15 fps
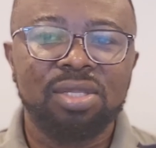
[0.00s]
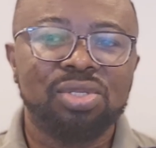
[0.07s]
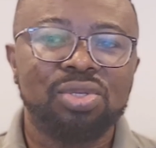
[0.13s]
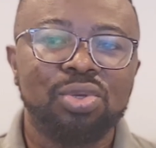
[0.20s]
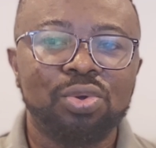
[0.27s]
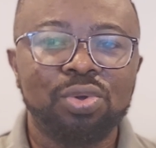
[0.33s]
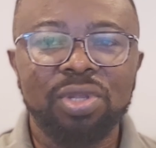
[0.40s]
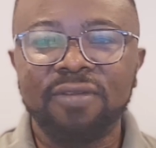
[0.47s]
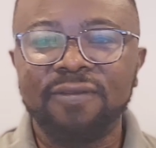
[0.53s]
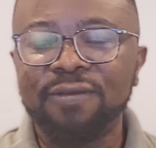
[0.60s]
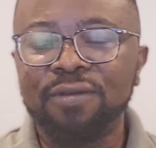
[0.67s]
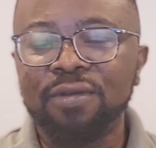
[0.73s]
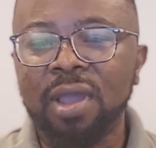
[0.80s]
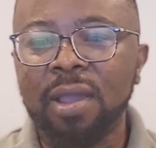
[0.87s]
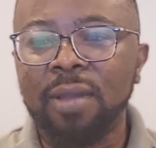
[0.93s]
So
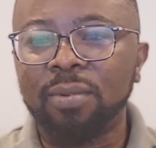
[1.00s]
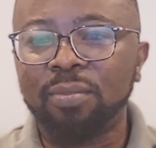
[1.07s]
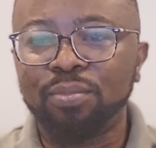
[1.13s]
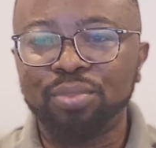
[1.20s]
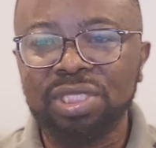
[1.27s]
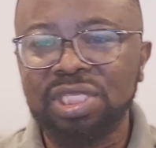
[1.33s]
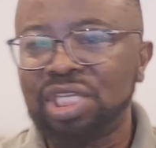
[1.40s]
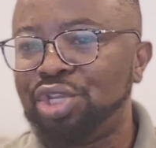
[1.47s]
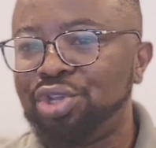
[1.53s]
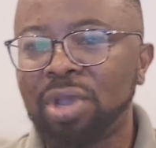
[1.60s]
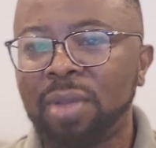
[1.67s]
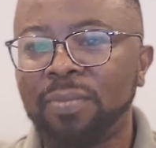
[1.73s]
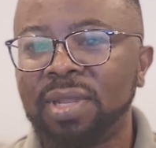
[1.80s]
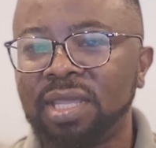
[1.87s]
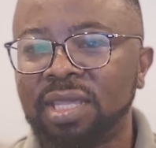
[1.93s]
if you are putting
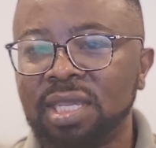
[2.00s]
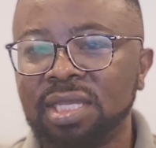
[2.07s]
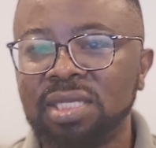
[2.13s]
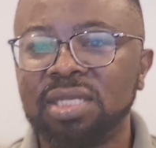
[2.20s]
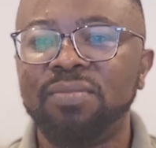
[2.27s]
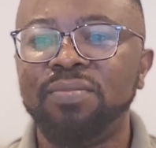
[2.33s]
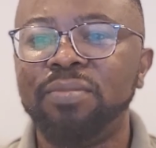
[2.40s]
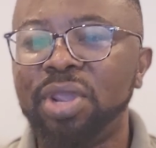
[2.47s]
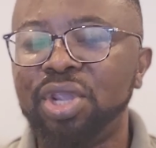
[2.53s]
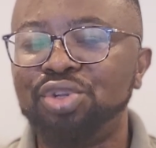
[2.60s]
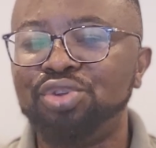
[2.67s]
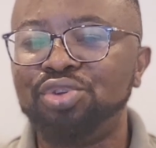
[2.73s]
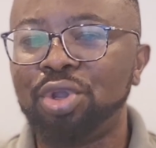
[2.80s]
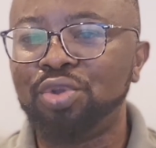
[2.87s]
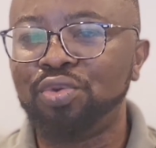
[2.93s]
your application, make
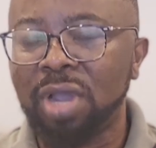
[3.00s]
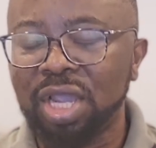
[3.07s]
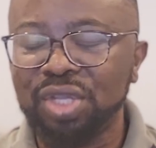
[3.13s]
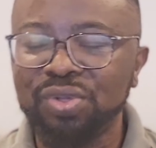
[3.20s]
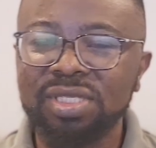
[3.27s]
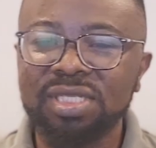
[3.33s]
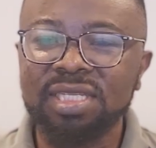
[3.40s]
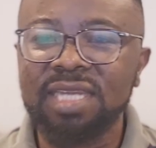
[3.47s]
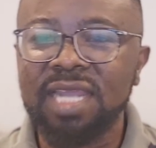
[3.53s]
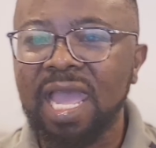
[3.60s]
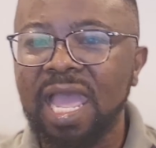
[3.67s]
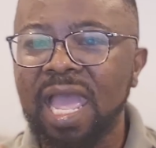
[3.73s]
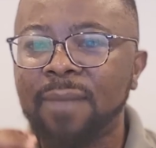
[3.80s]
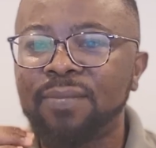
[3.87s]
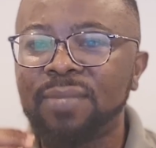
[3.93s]
sure you are using the
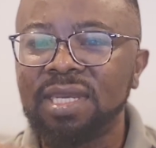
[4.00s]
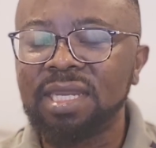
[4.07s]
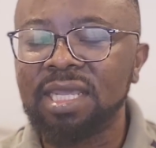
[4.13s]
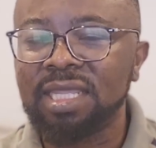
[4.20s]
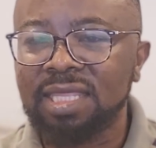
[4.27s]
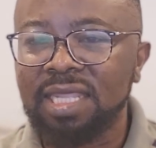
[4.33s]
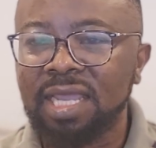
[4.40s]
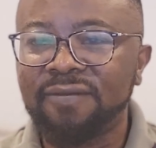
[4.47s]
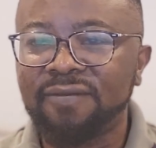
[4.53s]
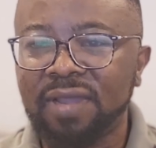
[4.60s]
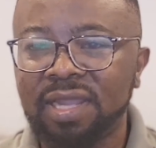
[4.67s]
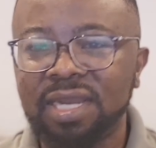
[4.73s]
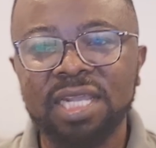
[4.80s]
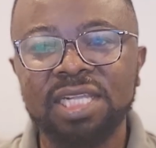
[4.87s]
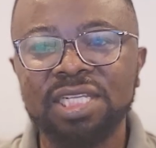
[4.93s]
updated
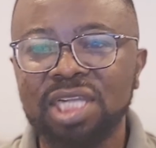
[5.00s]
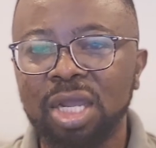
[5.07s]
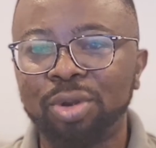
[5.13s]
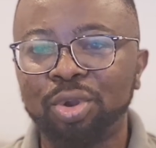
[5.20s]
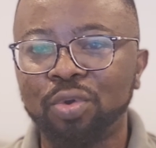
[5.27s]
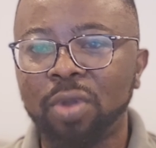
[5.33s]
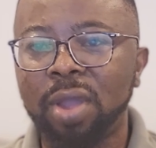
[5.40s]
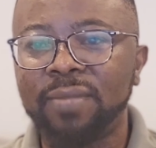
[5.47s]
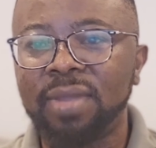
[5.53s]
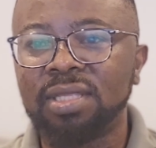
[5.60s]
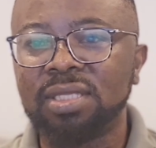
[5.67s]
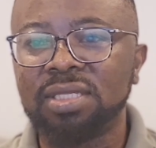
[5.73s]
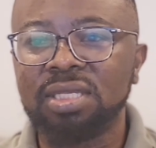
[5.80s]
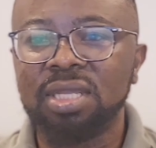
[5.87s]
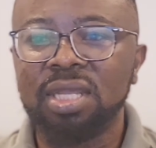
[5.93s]
financial
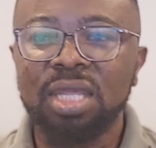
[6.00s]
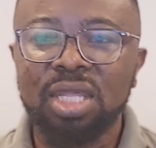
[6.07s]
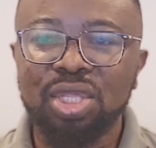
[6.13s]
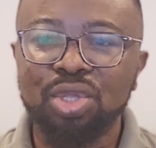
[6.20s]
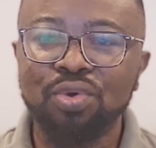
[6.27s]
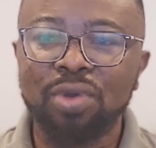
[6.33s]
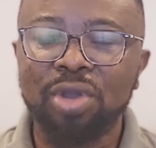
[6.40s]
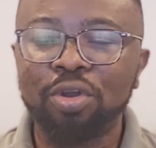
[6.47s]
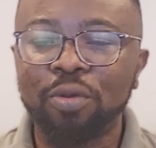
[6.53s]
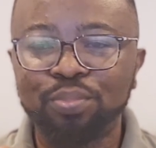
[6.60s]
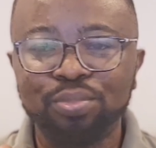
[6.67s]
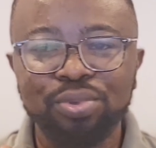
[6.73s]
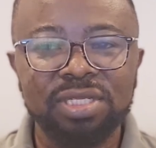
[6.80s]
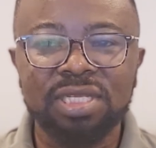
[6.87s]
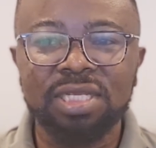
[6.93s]
requirement. You are
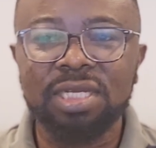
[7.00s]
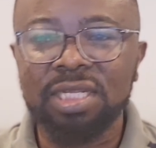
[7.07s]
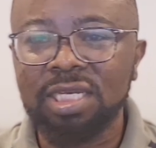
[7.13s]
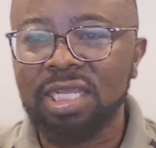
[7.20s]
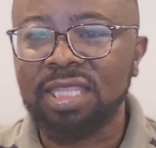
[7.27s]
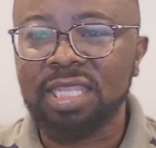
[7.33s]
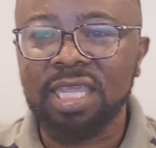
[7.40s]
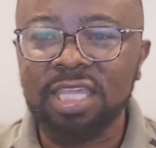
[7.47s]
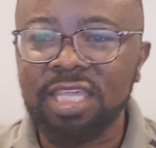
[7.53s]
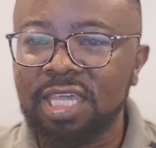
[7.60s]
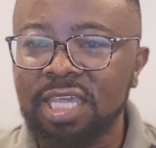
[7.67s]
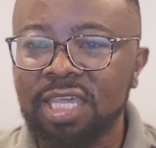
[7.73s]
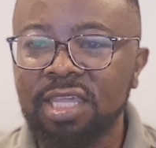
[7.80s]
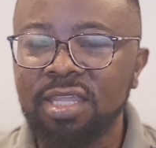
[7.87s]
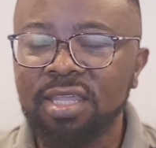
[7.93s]
not putting in a
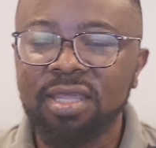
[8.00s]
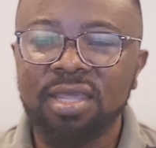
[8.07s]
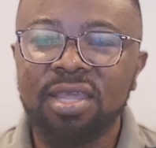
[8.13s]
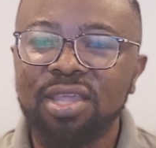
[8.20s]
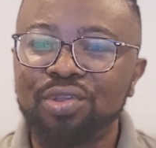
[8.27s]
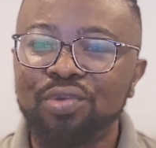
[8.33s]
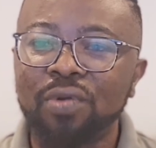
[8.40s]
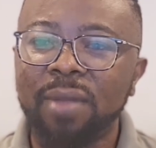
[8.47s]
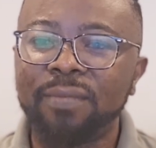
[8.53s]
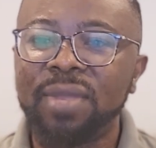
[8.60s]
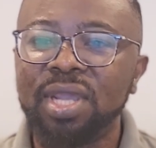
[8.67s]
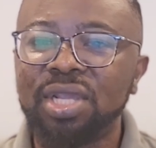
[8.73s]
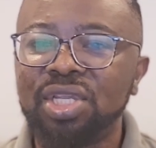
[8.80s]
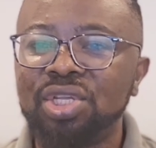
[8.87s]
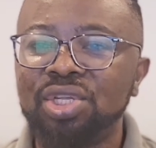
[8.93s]
10K. You are
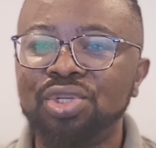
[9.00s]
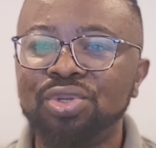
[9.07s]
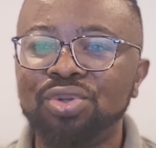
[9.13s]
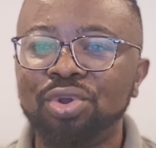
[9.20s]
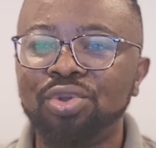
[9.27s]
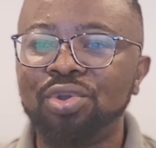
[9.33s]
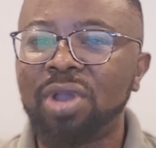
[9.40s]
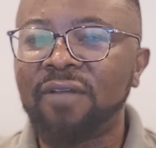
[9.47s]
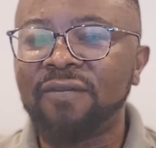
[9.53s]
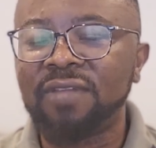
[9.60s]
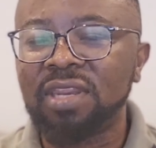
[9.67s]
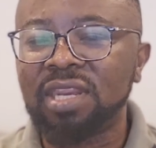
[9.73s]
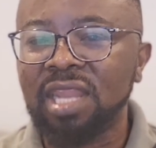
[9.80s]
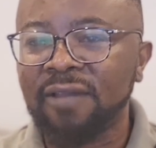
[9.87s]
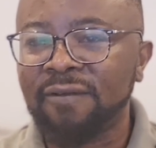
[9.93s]
making sure you have
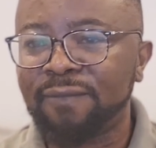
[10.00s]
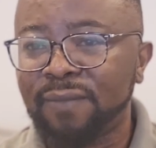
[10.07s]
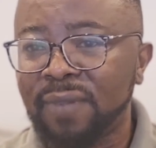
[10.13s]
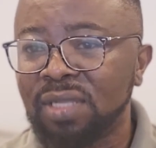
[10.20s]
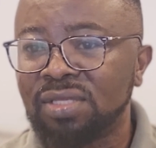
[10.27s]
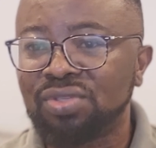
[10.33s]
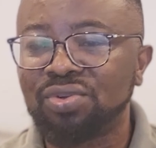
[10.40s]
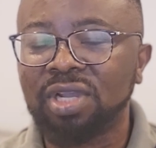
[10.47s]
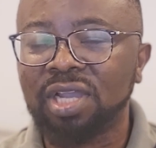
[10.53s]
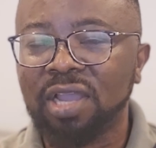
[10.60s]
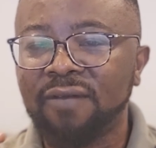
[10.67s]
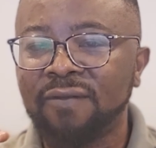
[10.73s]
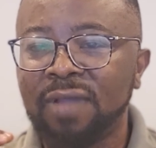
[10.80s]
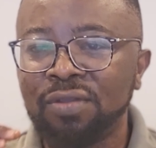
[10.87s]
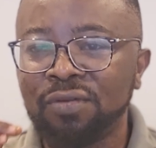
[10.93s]
enough funds to
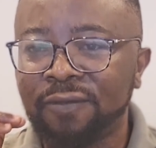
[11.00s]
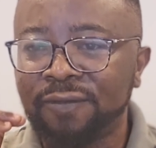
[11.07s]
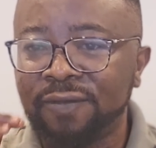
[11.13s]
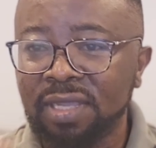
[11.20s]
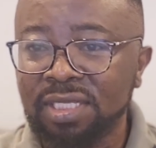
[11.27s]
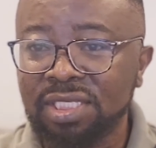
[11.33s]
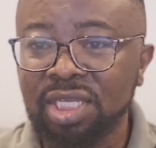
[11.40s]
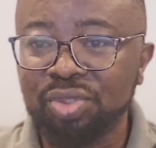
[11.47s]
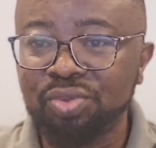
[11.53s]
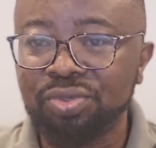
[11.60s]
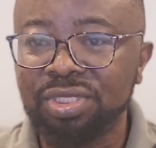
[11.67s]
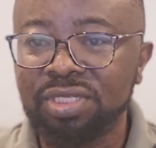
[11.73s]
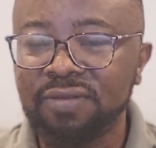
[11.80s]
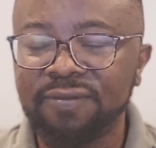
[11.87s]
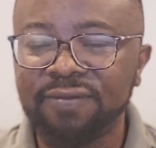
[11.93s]
cover your first year
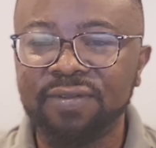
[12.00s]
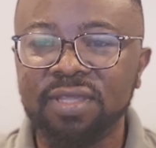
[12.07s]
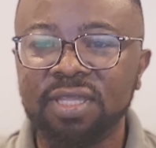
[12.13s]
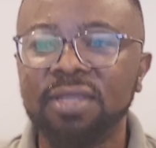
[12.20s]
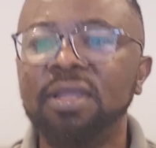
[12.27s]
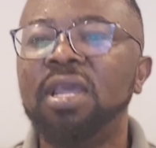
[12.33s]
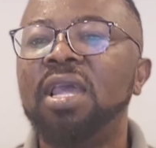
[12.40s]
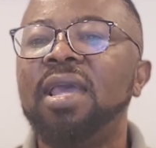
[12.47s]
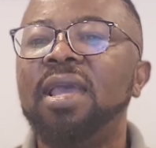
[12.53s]
tuition fee